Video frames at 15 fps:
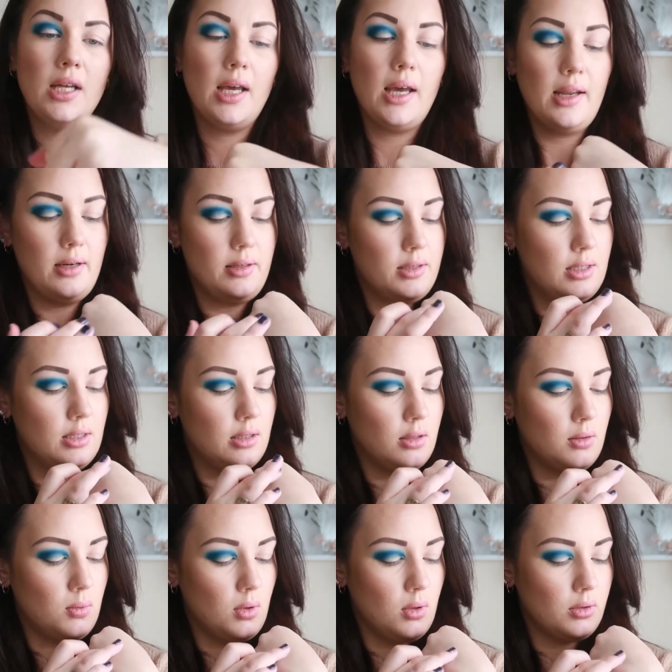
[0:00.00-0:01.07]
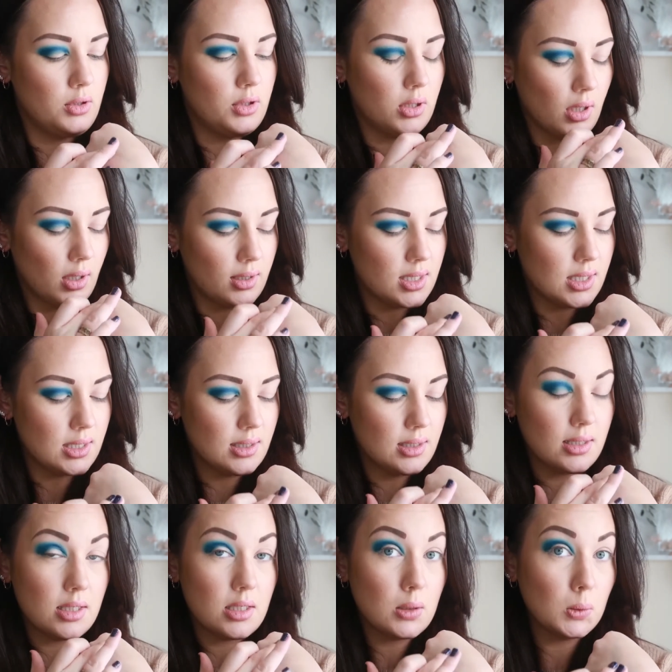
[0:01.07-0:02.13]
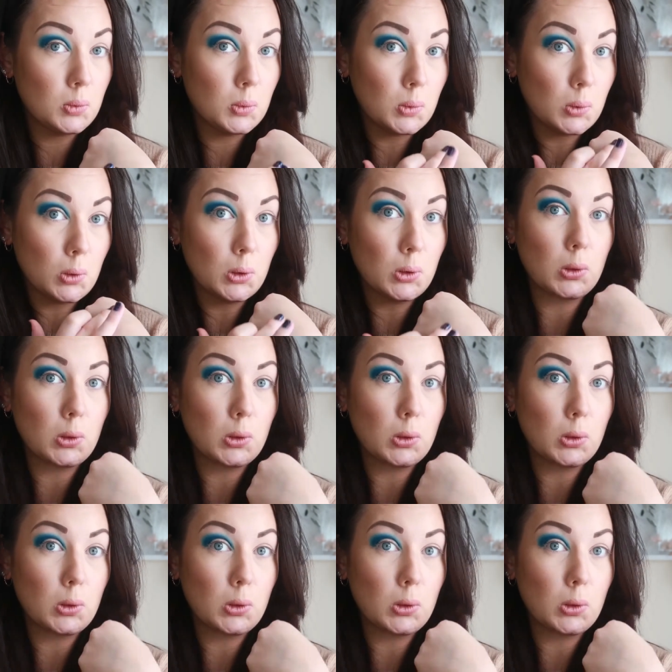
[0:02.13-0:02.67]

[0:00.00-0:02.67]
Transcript: and it swatches like